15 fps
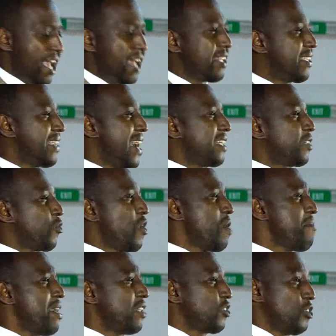And that
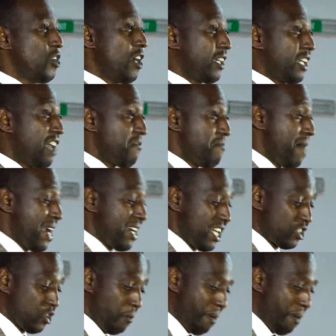women do not give money